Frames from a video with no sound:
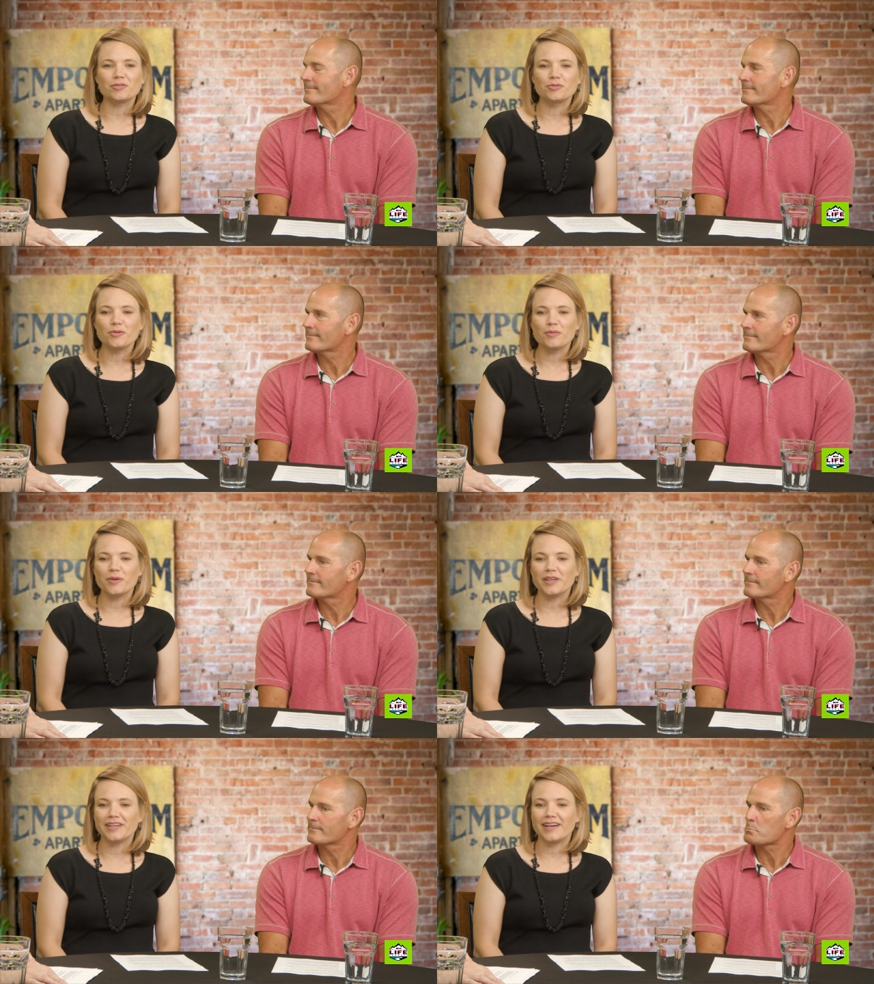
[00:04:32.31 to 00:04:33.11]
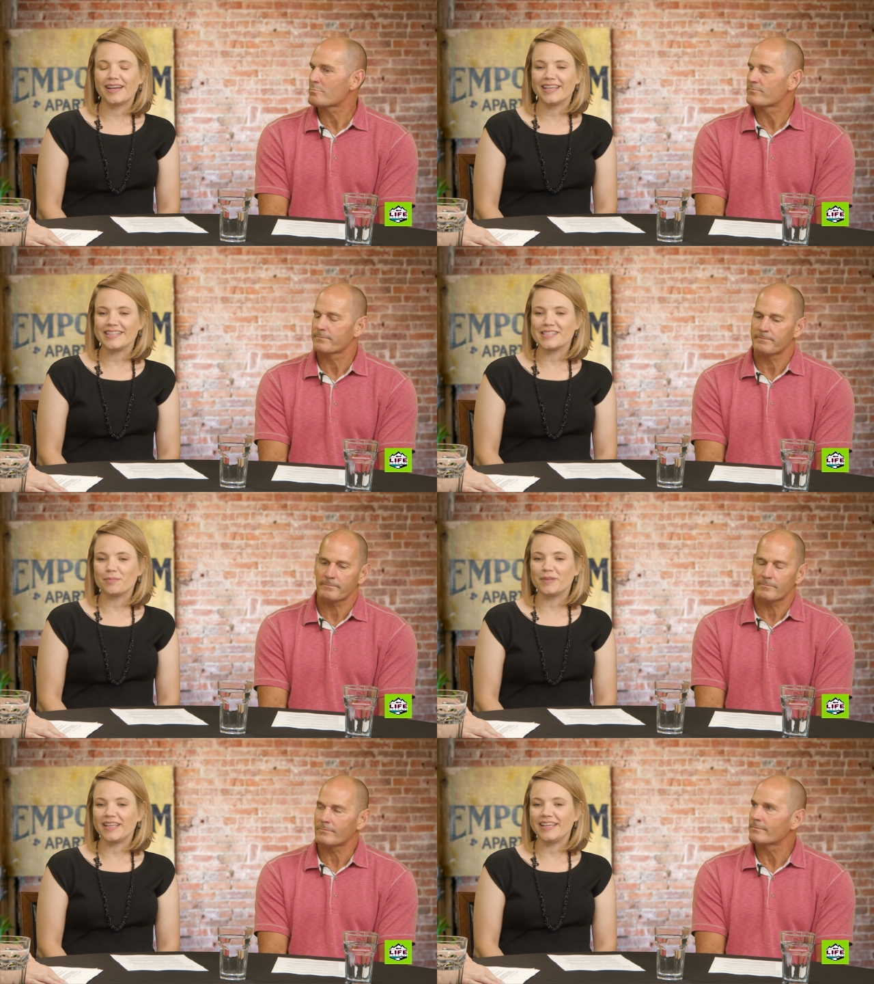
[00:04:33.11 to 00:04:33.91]
Speaker 1: role where I get to
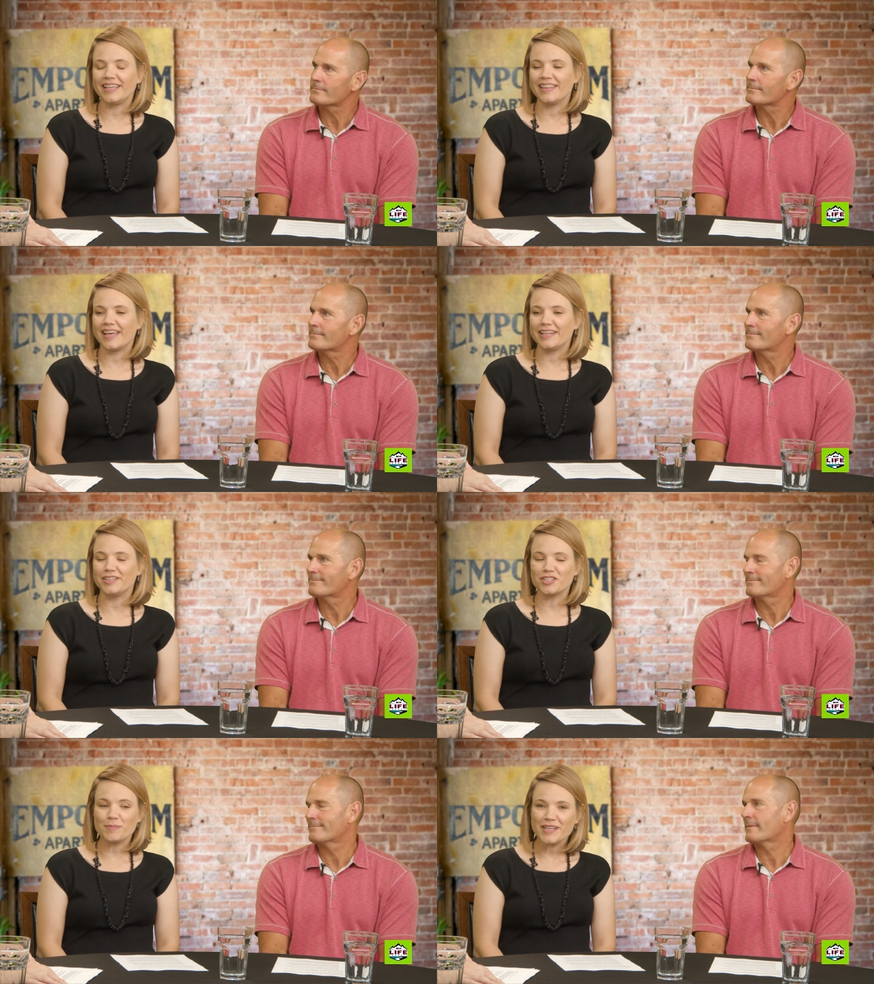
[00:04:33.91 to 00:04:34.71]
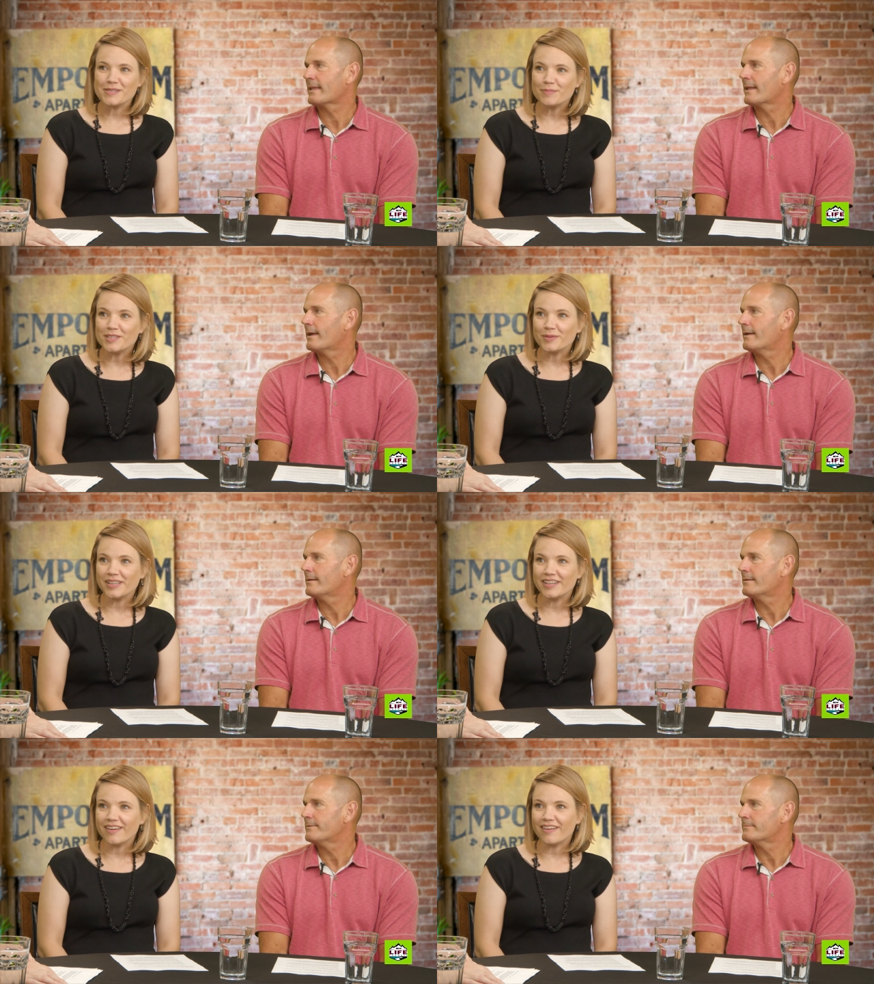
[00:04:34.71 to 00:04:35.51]
play in that interspace
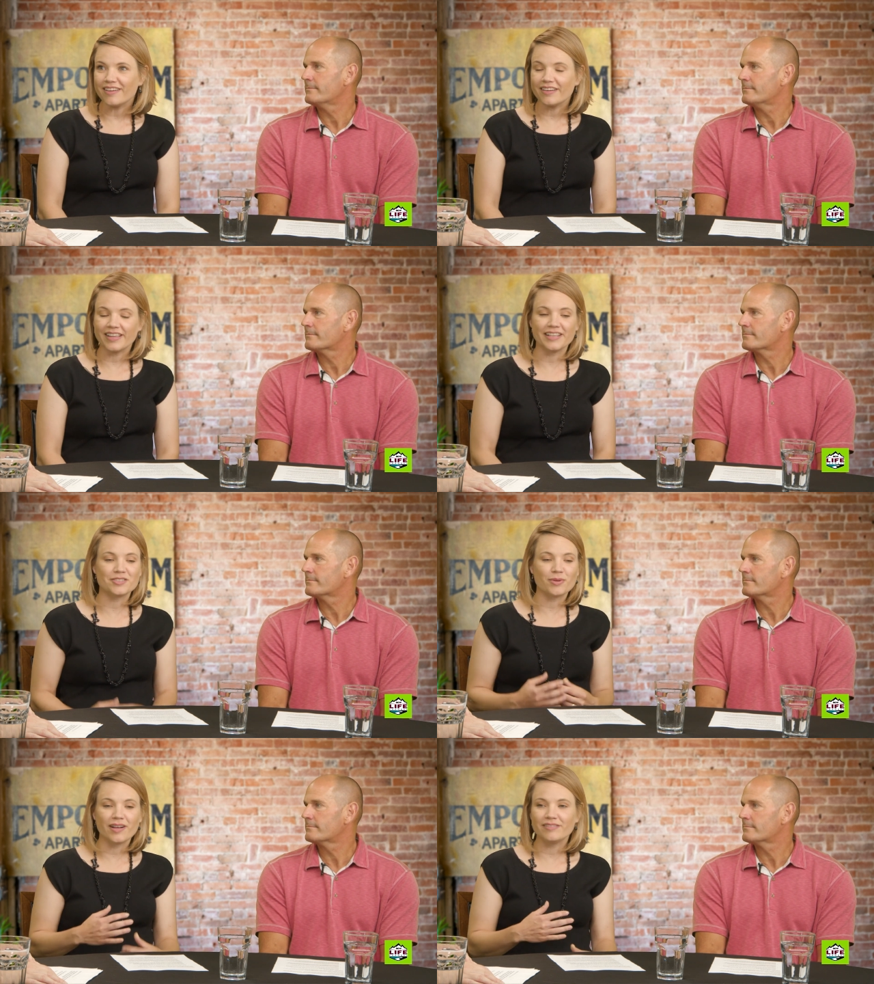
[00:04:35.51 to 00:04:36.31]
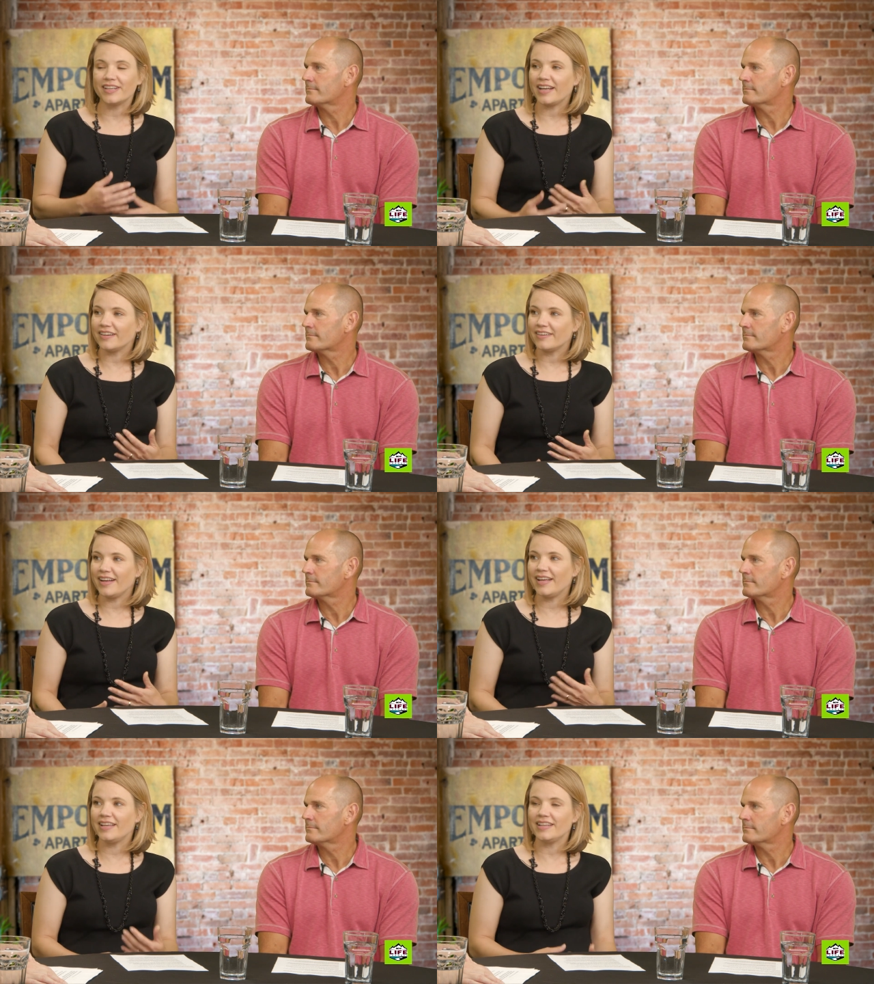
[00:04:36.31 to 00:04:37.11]
between our K-12 and higher
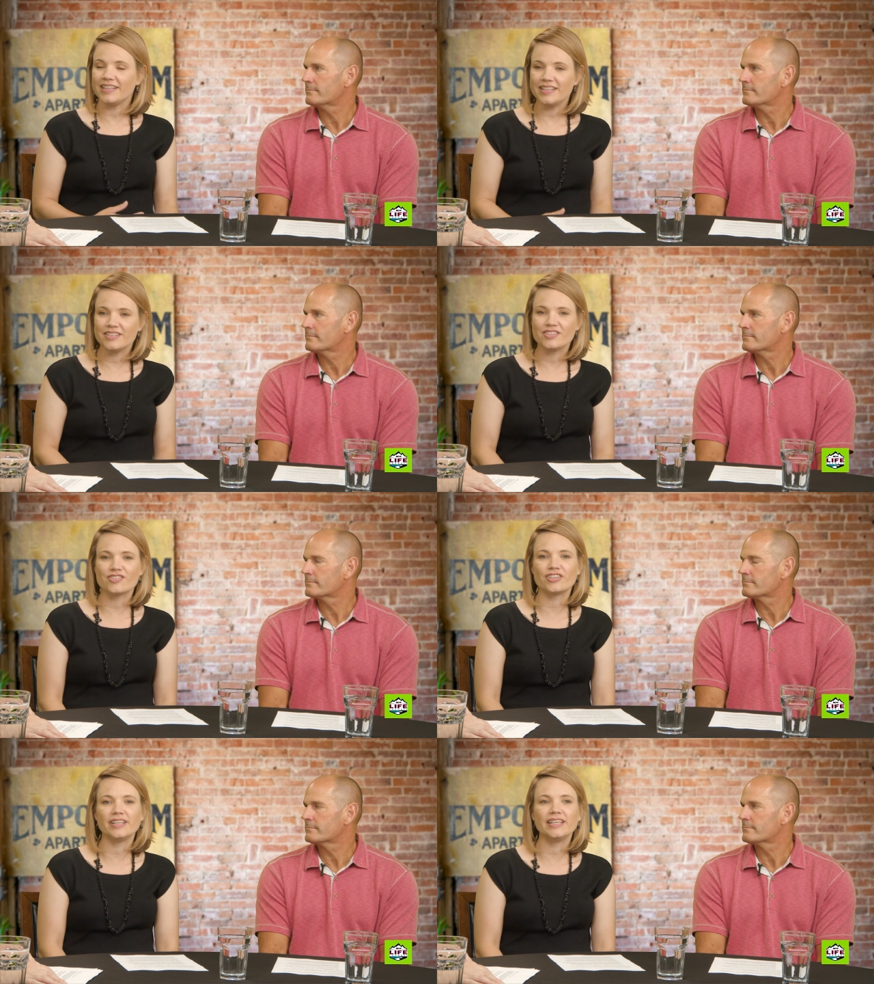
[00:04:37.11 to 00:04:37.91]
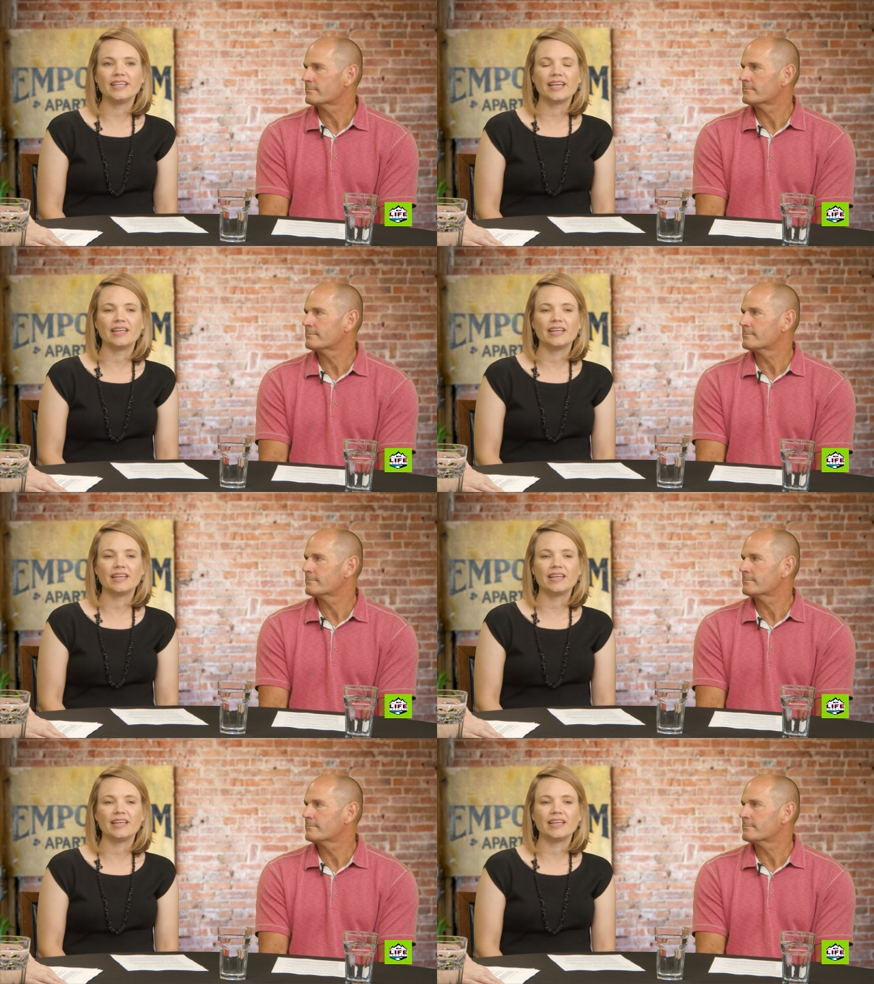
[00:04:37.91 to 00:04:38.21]
ed and industry,